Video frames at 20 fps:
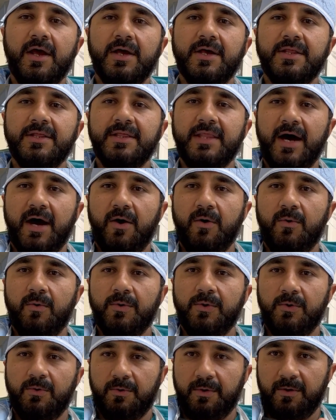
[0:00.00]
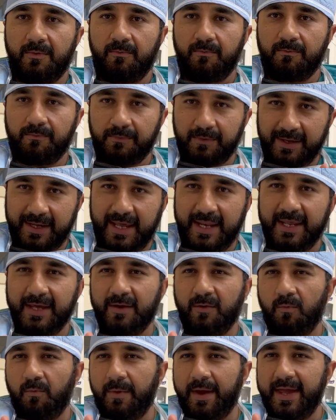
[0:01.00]
Now you're getting
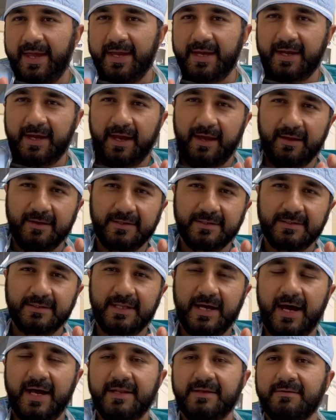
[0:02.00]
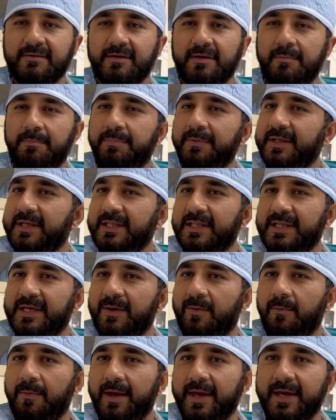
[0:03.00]
awake, not completely
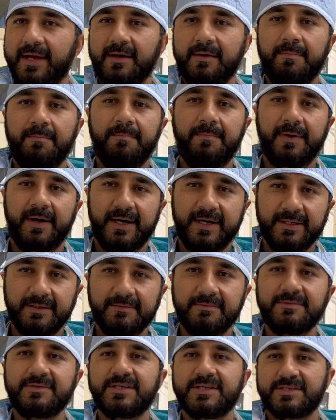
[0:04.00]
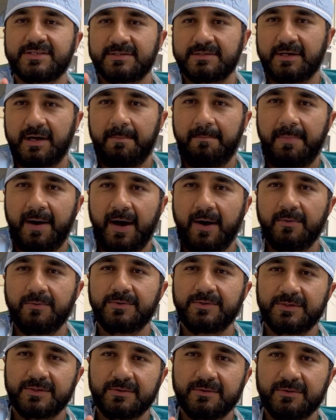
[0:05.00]
awake, but just
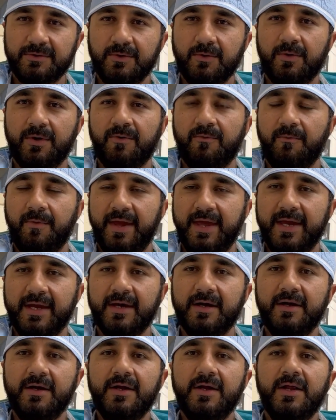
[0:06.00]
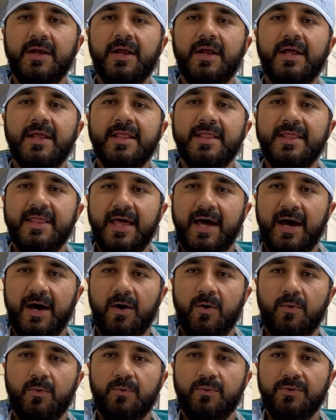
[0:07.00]
about you're awake.
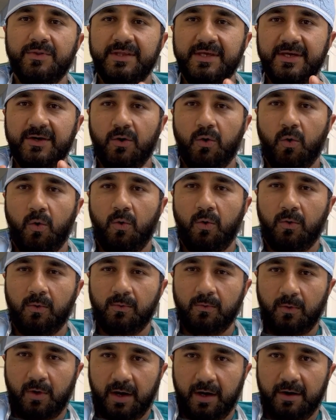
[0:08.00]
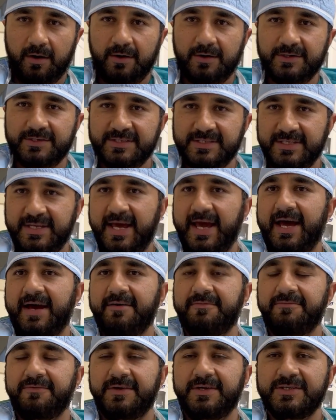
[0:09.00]
Now the OR
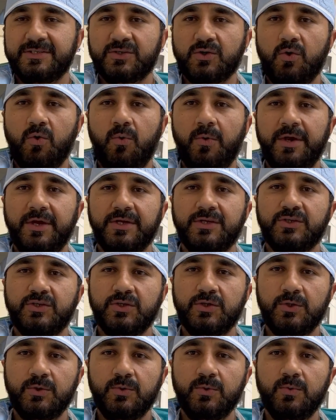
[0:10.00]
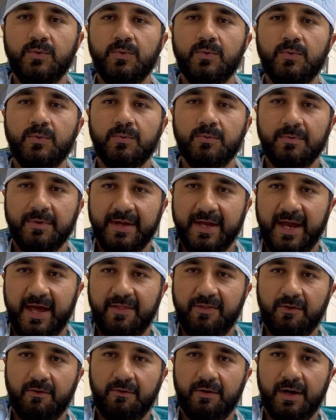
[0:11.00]
staff is going to
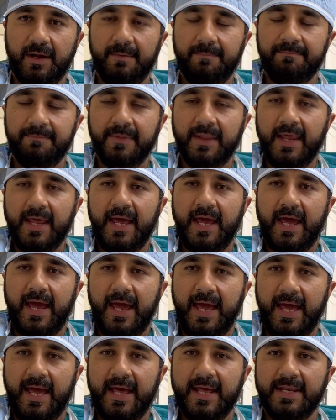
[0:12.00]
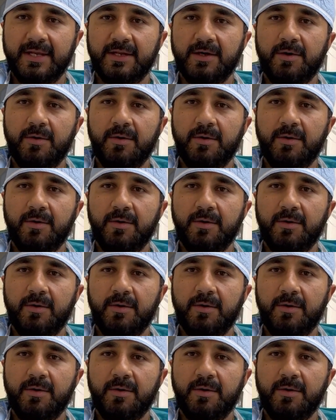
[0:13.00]
gather up and